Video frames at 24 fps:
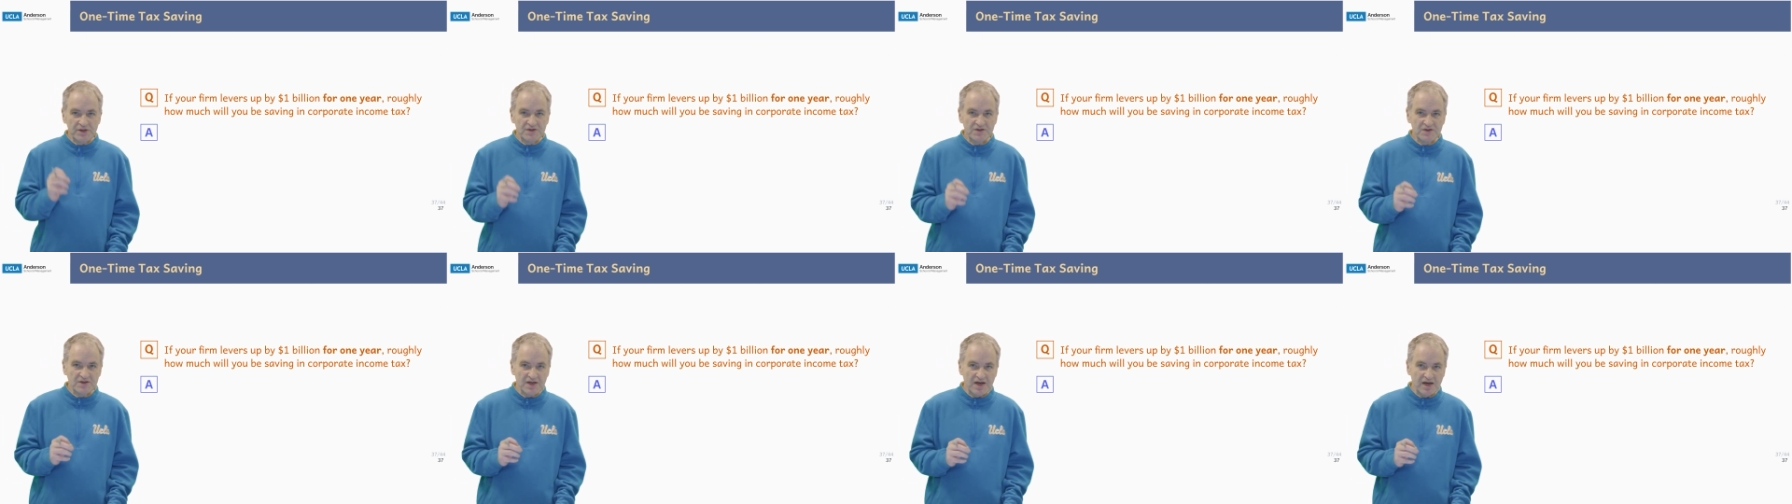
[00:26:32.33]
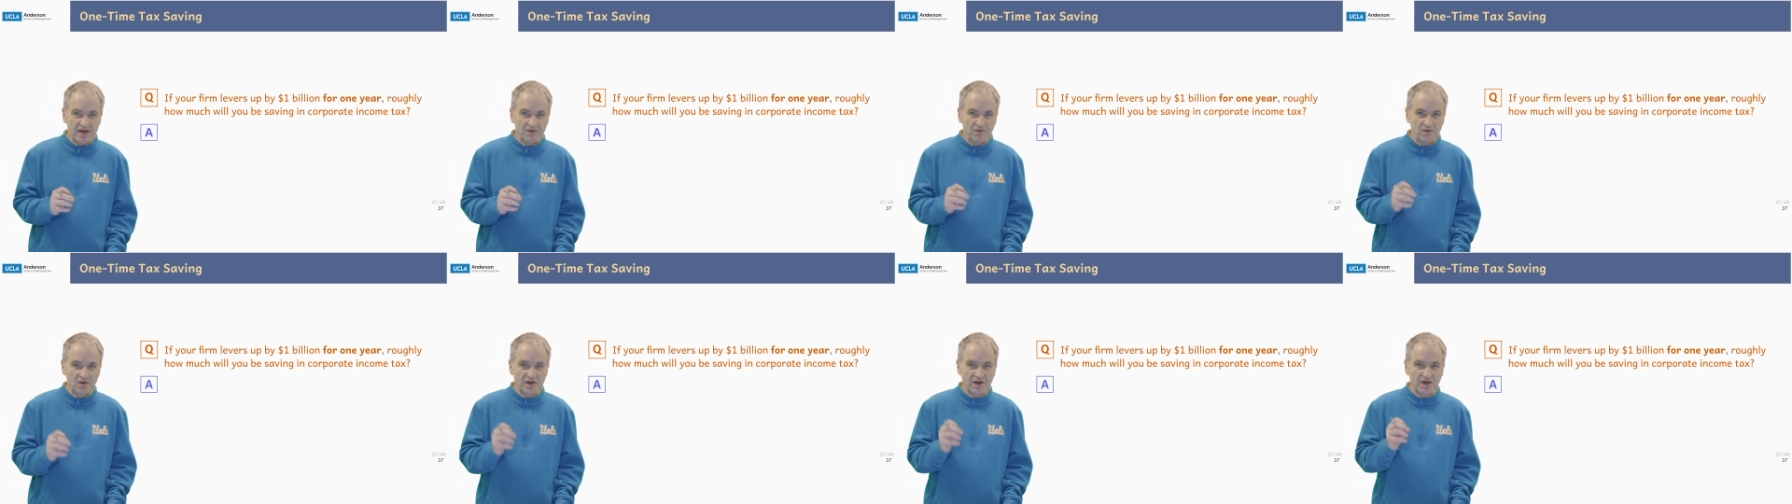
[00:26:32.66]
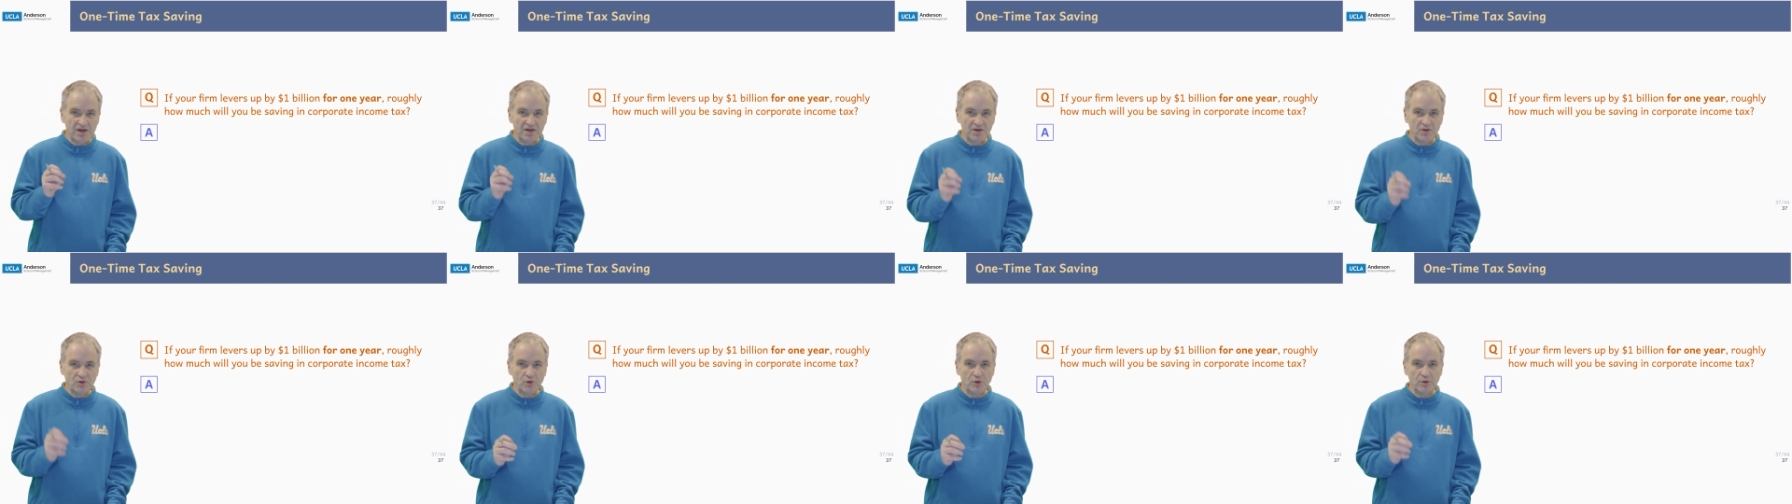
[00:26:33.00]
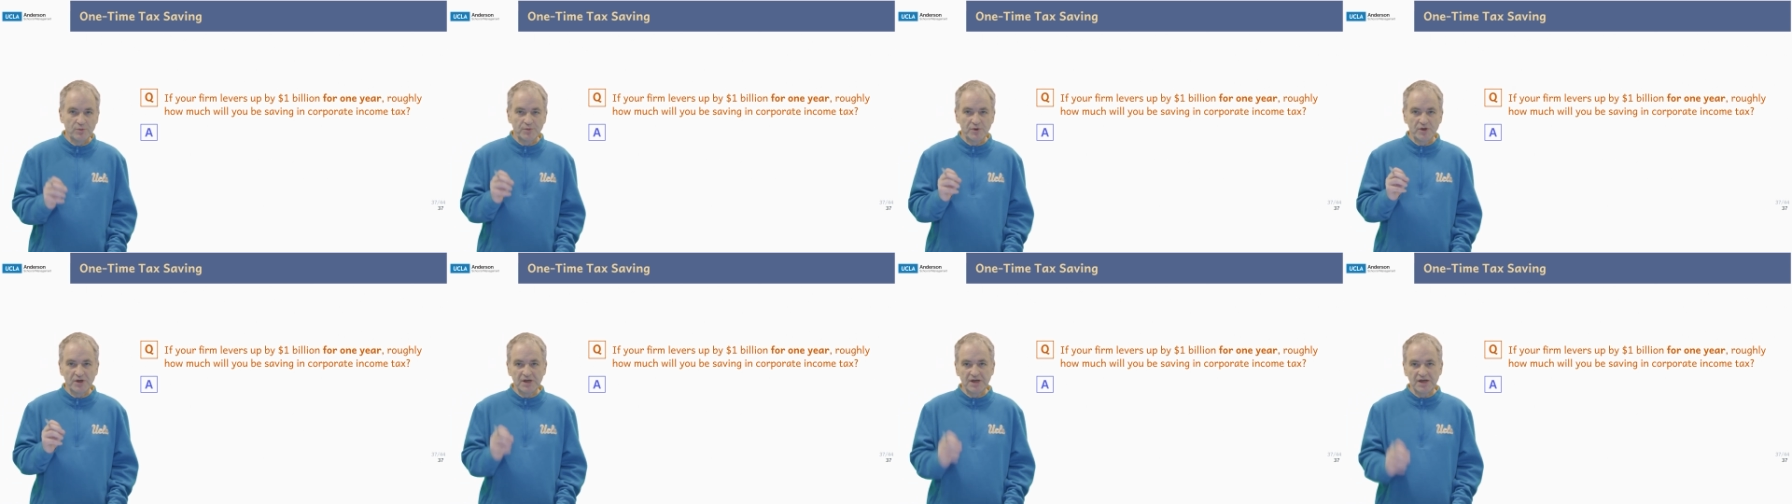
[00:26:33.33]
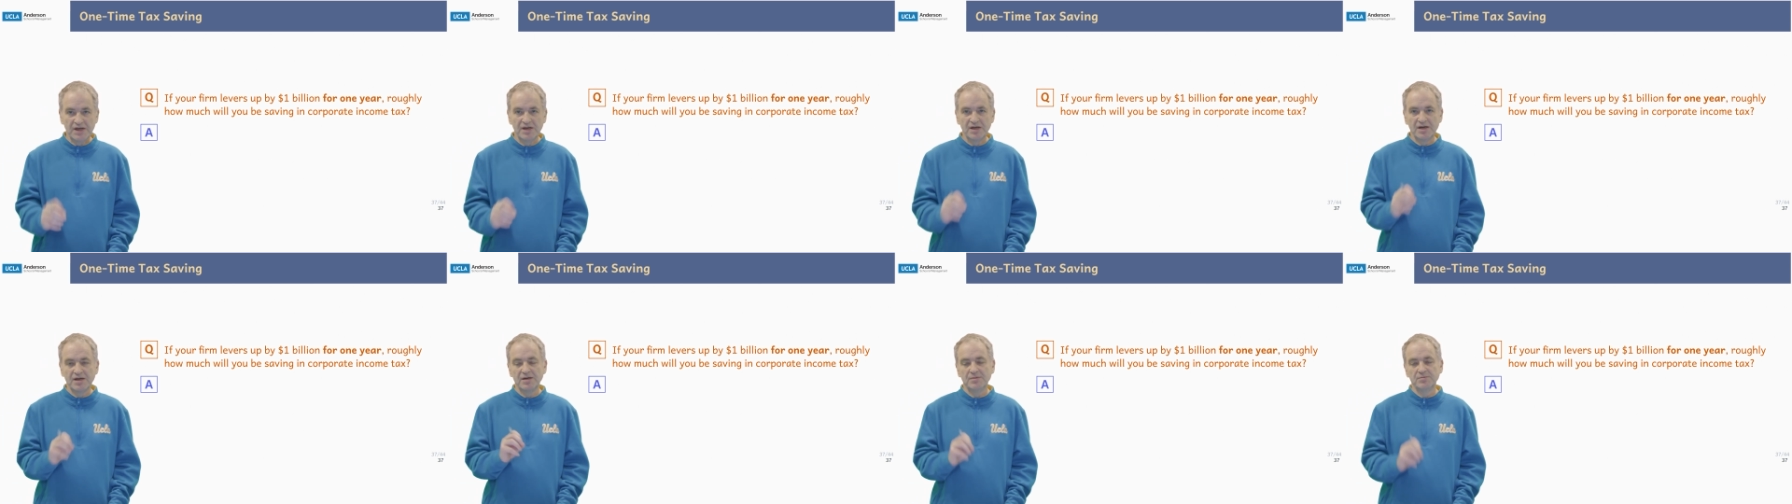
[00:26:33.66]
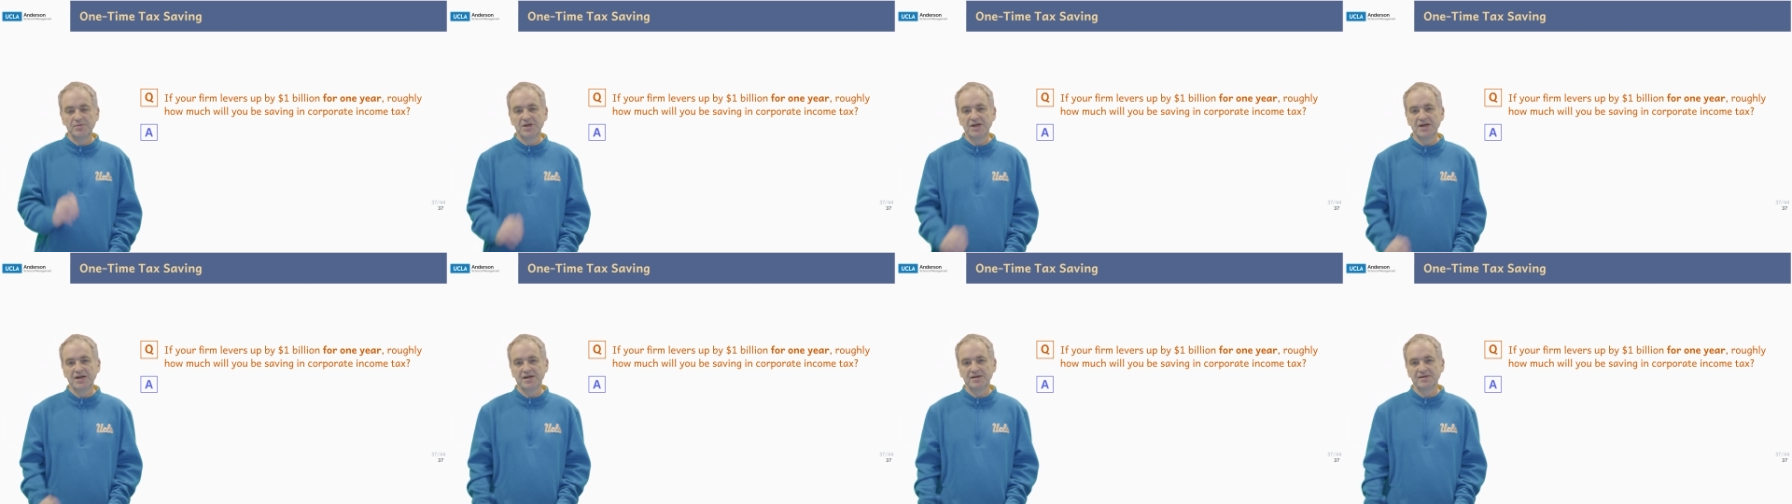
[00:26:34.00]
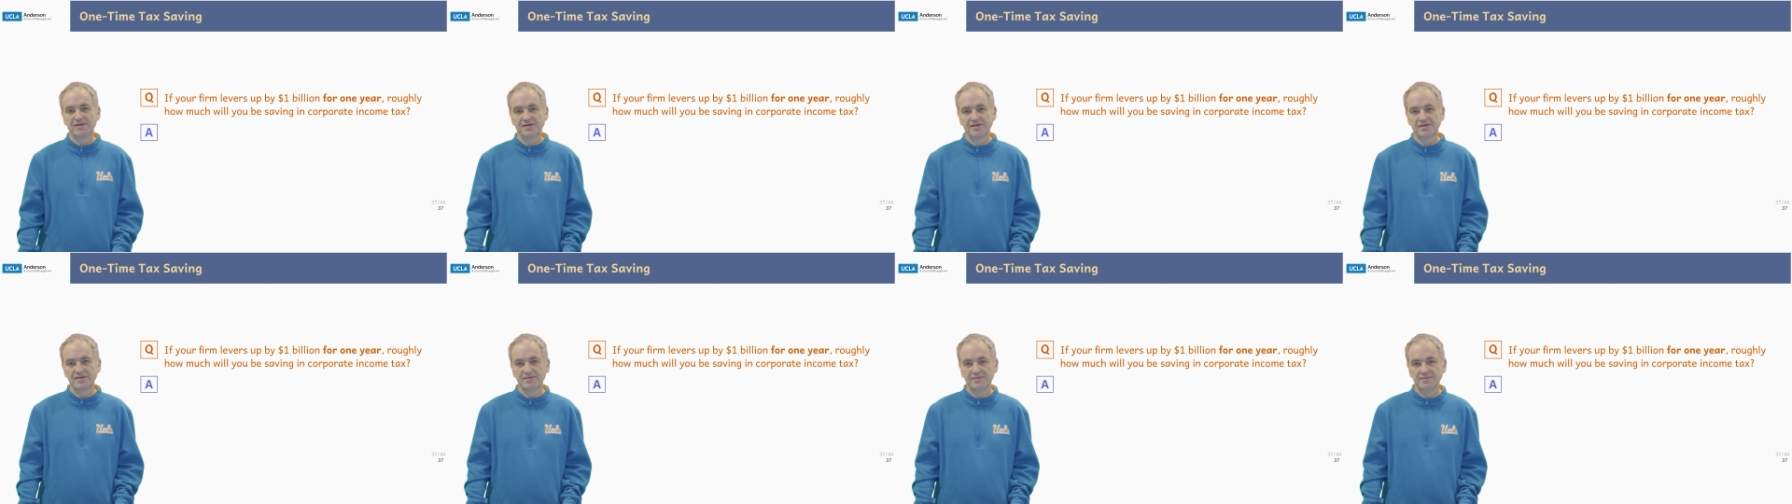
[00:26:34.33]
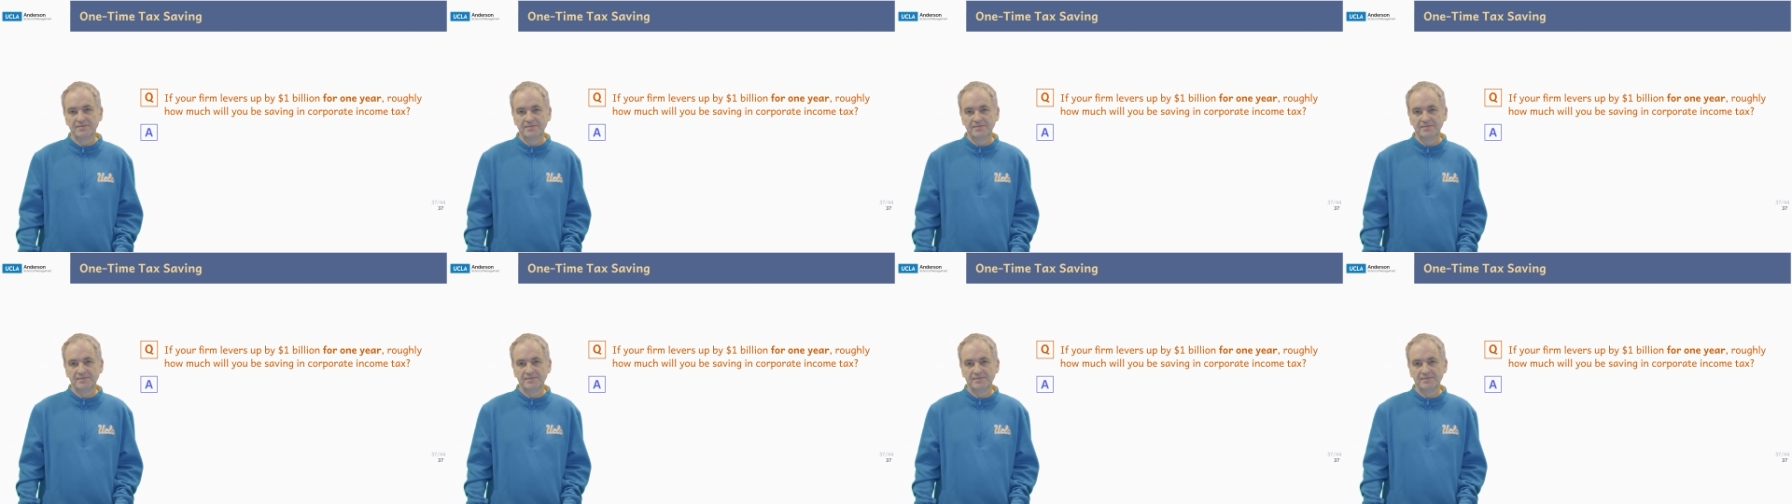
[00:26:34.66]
saving in corporate income tax?